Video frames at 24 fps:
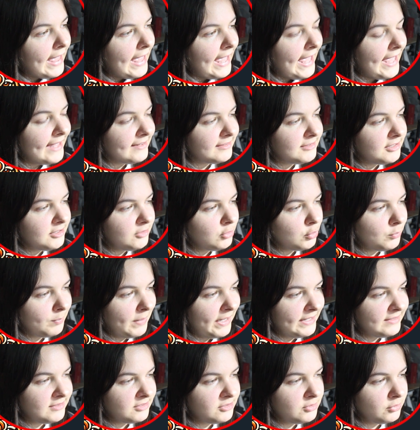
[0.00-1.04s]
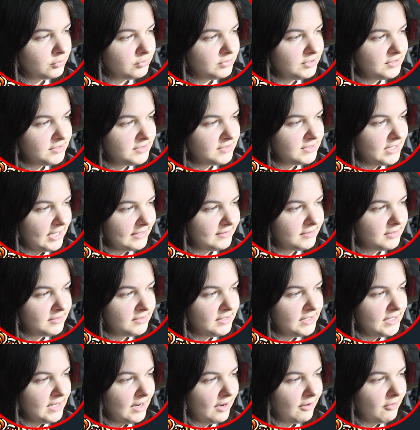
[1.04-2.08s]
And you might notice that
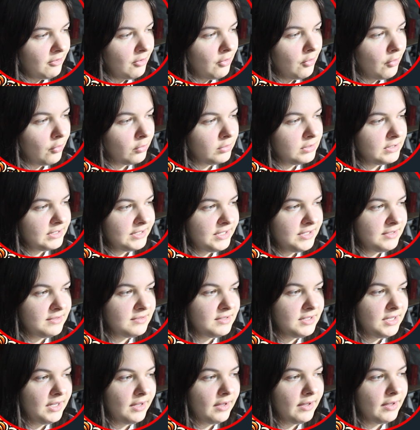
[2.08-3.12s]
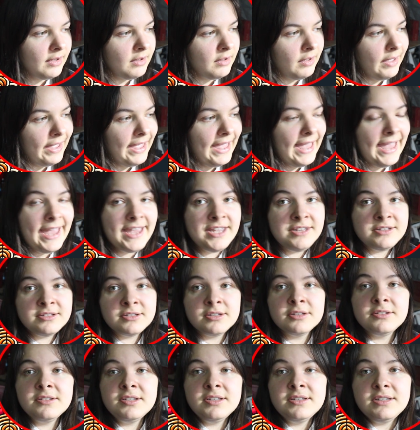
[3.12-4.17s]
they are all in the
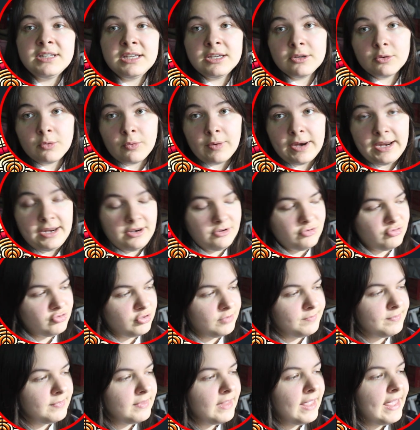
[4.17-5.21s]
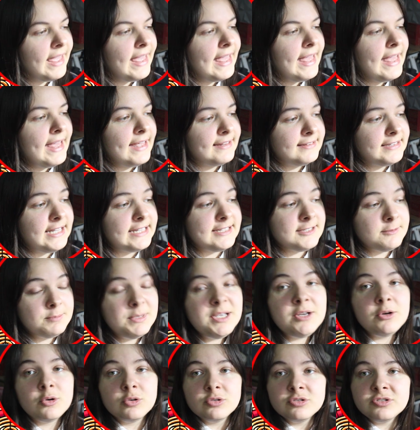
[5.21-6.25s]
8TD range. That's
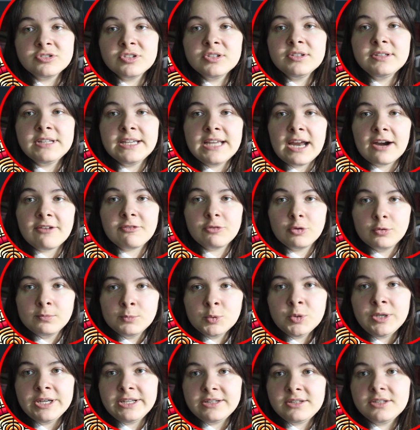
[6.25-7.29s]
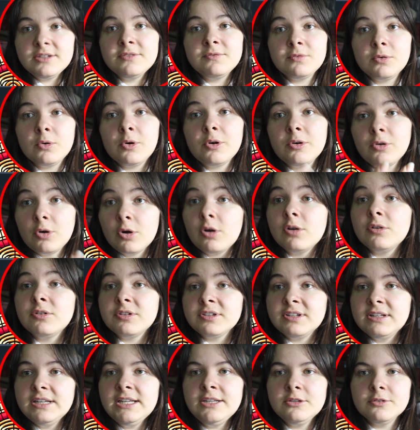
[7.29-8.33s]
because they are formulated for
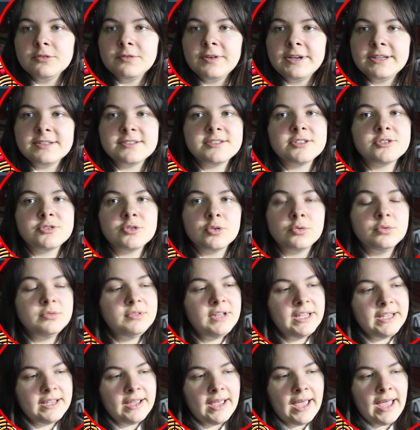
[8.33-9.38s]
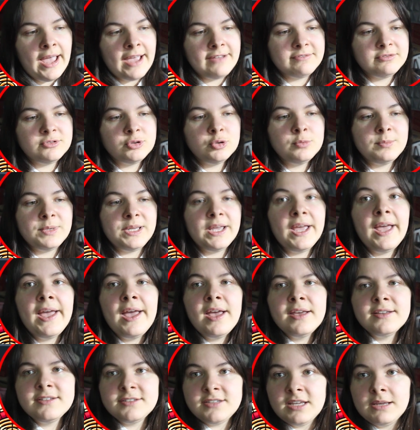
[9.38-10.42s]
colored lithophane, so they have to be
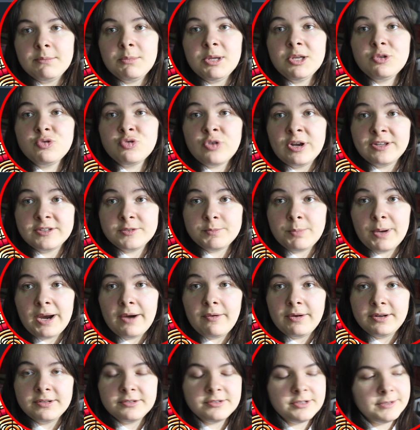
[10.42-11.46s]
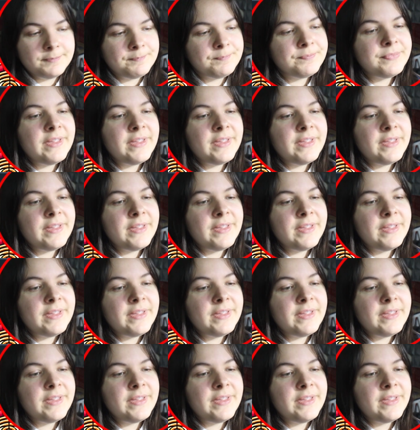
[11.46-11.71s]
semi-transparent.